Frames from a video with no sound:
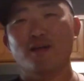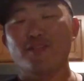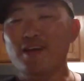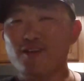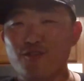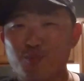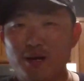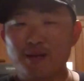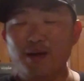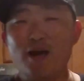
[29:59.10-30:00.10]
Thank you,
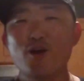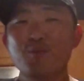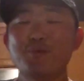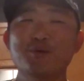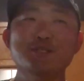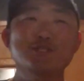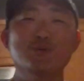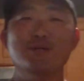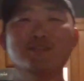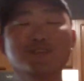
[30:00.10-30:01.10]
everybody. I hope you
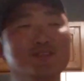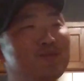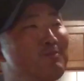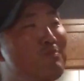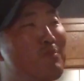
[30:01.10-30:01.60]
enjoyed this